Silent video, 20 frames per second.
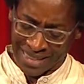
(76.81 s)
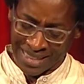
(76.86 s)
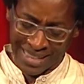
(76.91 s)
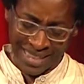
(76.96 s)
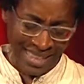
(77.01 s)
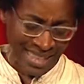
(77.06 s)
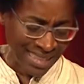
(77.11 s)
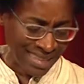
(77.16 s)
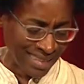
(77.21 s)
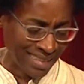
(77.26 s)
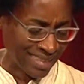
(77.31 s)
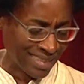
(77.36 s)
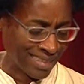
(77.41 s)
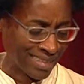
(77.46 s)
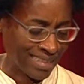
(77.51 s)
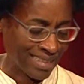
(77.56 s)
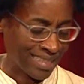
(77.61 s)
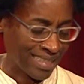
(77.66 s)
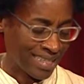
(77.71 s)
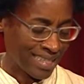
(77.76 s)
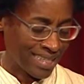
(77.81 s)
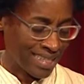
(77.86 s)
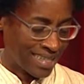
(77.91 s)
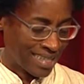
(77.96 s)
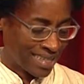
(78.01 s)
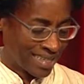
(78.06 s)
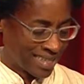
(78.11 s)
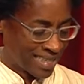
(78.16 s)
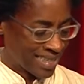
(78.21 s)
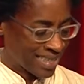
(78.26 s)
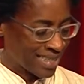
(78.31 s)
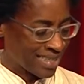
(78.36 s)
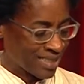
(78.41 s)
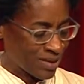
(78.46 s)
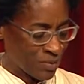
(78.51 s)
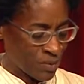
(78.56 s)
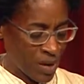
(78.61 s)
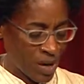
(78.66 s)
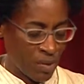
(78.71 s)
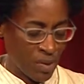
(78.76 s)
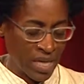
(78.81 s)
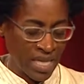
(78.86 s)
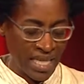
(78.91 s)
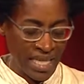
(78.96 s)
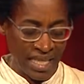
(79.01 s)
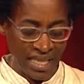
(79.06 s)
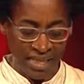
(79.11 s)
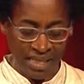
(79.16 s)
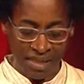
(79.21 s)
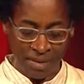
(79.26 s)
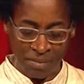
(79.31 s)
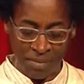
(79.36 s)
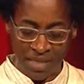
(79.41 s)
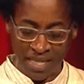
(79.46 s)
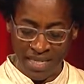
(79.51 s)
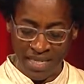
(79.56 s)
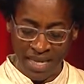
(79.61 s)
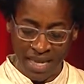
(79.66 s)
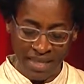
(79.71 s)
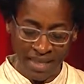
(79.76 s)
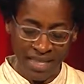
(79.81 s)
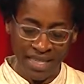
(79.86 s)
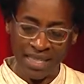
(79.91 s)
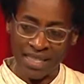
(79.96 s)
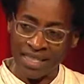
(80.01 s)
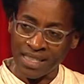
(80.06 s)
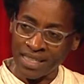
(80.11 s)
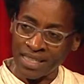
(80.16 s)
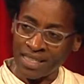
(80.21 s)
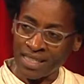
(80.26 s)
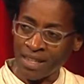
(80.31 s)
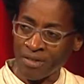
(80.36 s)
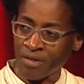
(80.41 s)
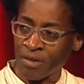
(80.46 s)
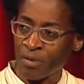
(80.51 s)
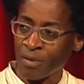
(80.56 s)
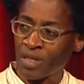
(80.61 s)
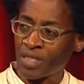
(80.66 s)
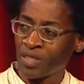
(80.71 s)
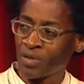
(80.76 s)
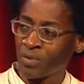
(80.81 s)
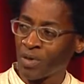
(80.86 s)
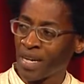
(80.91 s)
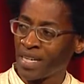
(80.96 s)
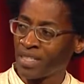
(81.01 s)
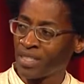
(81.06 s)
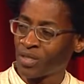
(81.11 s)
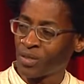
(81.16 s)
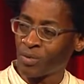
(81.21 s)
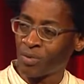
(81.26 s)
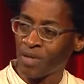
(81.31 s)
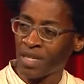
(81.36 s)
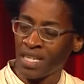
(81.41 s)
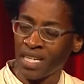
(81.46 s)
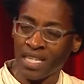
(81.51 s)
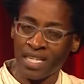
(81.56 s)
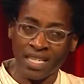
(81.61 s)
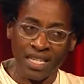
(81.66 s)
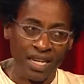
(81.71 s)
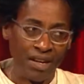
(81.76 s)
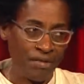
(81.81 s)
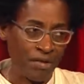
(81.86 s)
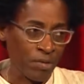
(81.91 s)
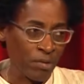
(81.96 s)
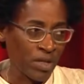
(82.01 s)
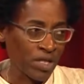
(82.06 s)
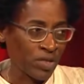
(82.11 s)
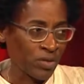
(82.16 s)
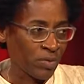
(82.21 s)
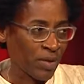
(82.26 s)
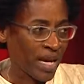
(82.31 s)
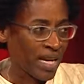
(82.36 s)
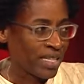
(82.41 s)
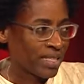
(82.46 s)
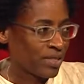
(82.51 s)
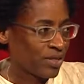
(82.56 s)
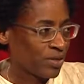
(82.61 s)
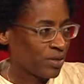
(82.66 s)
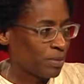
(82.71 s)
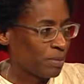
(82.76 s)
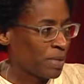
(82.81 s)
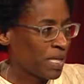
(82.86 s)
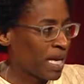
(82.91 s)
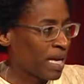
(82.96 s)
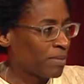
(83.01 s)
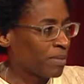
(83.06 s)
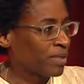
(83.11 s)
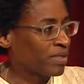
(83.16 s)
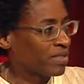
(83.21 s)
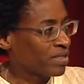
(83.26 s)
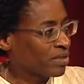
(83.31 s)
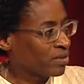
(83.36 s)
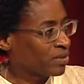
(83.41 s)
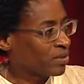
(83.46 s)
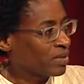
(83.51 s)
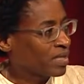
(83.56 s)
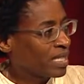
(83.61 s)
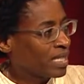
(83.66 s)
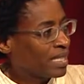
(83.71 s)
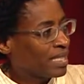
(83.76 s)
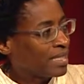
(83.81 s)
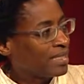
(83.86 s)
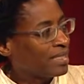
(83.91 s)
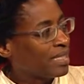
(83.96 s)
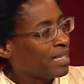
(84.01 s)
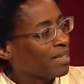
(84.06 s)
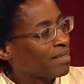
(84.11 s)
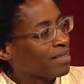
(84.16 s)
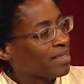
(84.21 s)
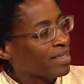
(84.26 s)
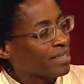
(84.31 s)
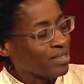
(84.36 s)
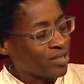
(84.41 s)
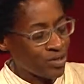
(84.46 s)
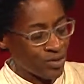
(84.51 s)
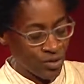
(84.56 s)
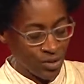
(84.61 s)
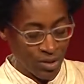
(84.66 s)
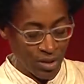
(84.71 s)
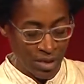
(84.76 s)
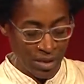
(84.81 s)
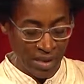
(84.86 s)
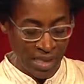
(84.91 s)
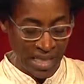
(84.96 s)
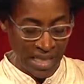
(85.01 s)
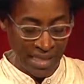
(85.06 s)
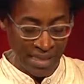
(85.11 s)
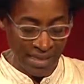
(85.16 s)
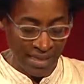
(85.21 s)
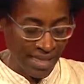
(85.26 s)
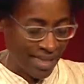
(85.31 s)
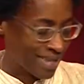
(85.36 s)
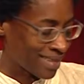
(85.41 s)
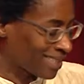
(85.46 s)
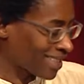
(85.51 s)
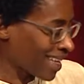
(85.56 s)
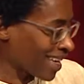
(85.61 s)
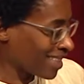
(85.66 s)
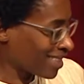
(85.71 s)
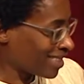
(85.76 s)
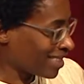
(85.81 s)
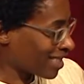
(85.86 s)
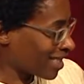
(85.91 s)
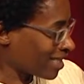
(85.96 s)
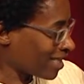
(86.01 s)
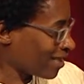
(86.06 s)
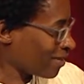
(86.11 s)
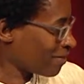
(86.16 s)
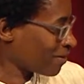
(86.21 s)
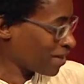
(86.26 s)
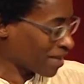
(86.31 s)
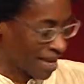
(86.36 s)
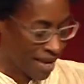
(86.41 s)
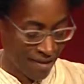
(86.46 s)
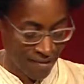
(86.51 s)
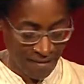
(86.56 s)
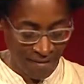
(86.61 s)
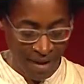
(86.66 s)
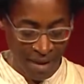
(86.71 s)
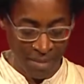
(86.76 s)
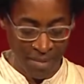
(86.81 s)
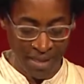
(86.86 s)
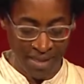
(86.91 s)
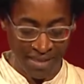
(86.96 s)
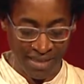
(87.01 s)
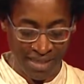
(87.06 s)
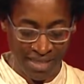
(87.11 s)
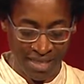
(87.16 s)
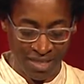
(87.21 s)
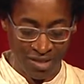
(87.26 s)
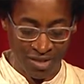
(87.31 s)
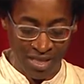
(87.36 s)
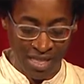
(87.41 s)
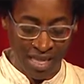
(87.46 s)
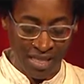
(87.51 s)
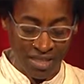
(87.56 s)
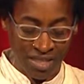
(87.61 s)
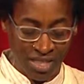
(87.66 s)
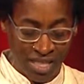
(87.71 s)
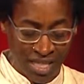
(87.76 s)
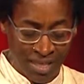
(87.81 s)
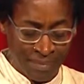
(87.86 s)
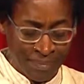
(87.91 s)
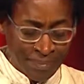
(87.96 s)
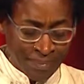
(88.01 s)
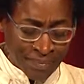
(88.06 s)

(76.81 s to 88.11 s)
just get us where we need to be. I think it is everyone's right to read and everyone's right to be able to tell their stories. And thanks, Jesse, for that fabulous introduction.